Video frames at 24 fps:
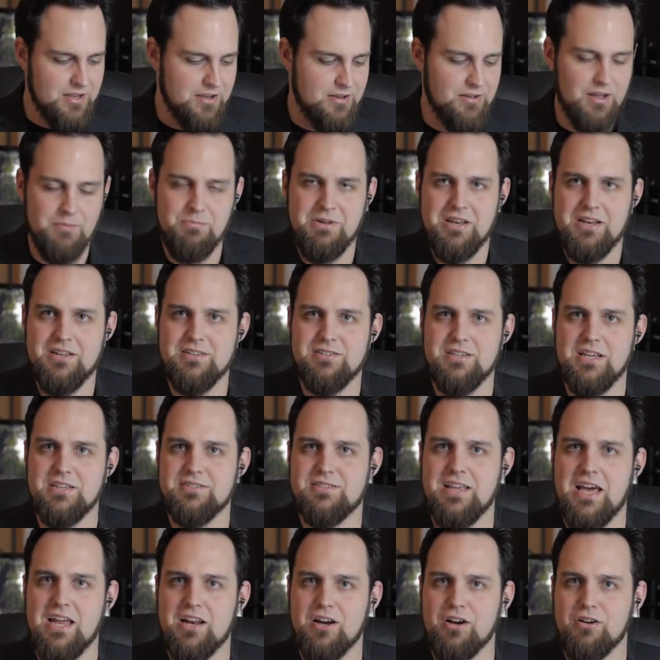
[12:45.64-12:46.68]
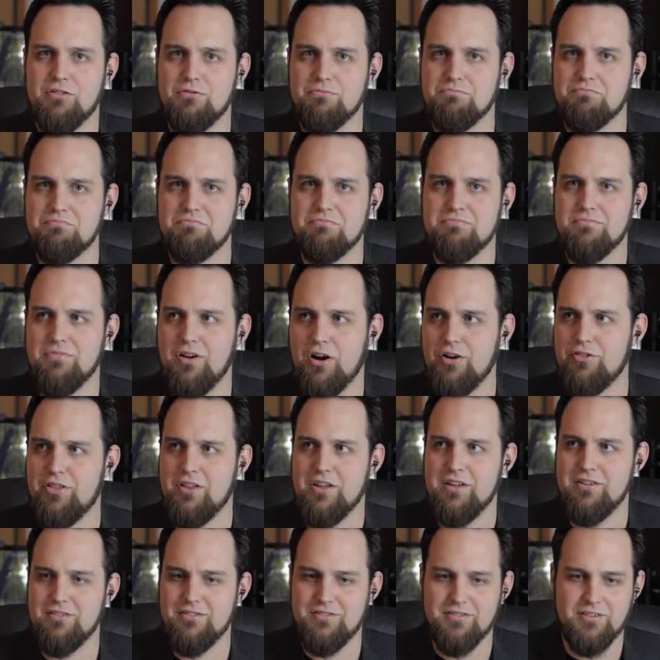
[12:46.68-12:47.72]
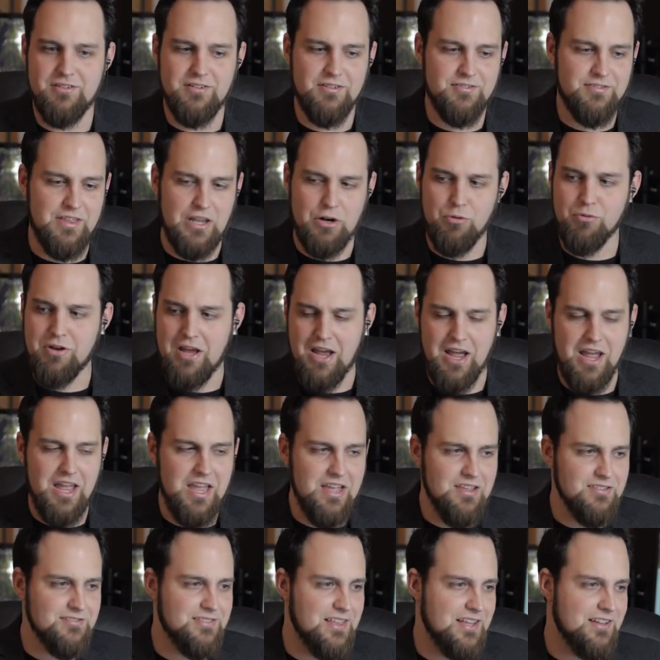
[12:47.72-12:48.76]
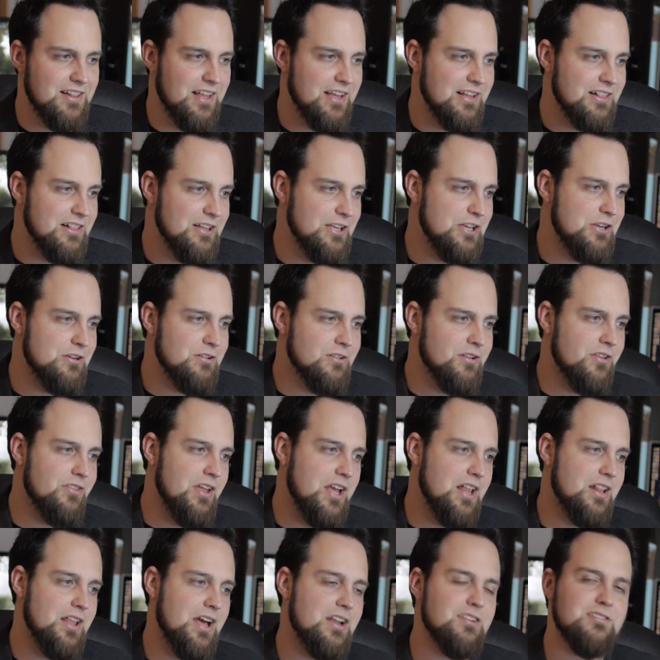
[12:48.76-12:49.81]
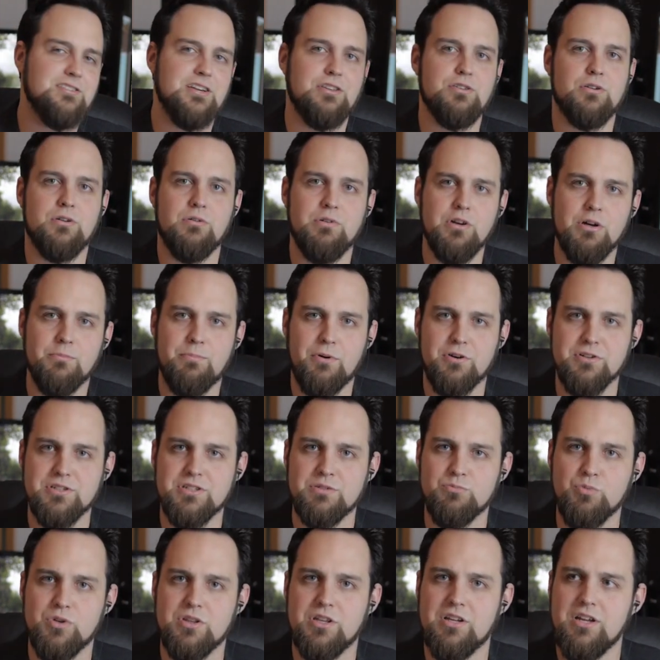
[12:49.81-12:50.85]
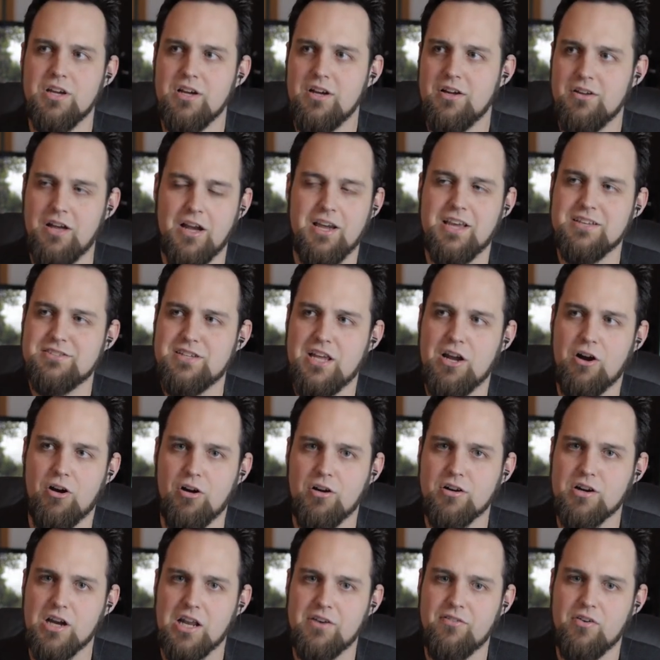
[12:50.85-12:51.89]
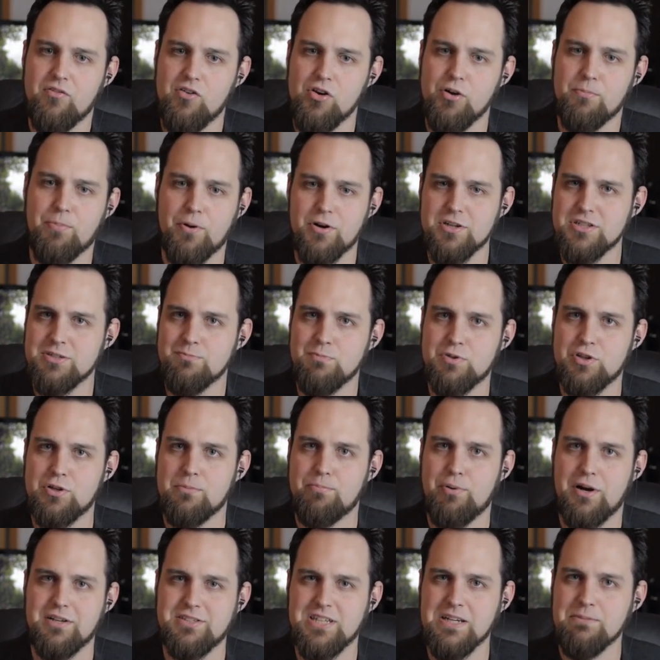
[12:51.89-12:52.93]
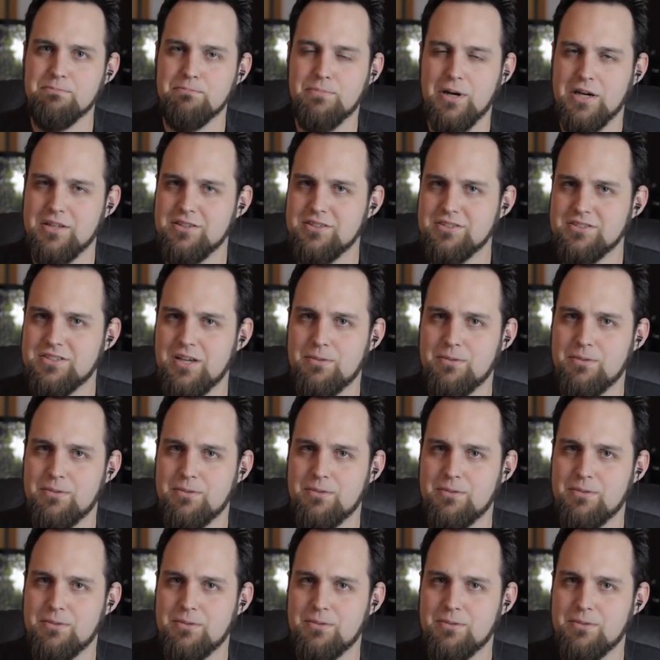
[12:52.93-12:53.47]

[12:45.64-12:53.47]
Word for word: I mean, is, is that a, are they, is that okay? Is that like legal? Are they allowed to say they're a real person when I guess they are kind of a real person, but they're pressing buttons?